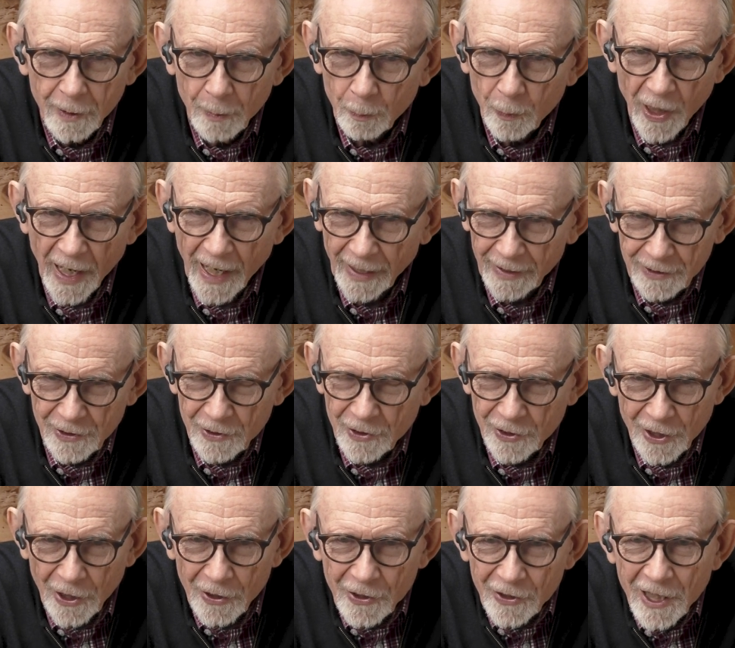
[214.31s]

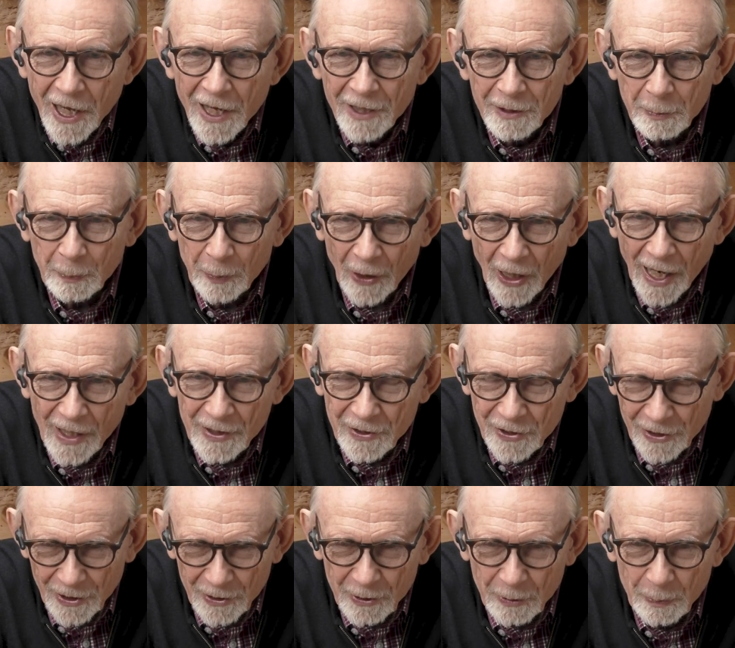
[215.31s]
practices this process,